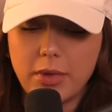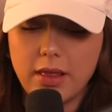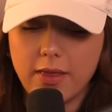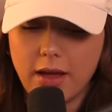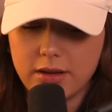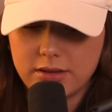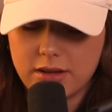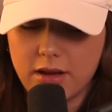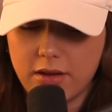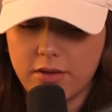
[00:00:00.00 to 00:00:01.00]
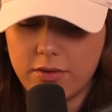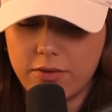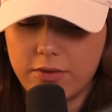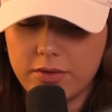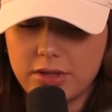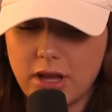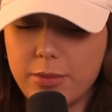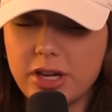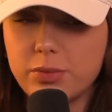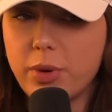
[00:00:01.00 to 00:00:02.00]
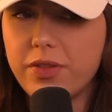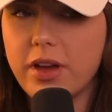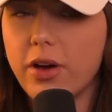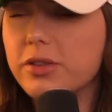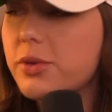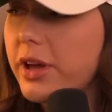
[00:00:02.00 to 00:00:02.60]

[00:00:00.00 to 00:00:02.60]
lots of celebrities, but they also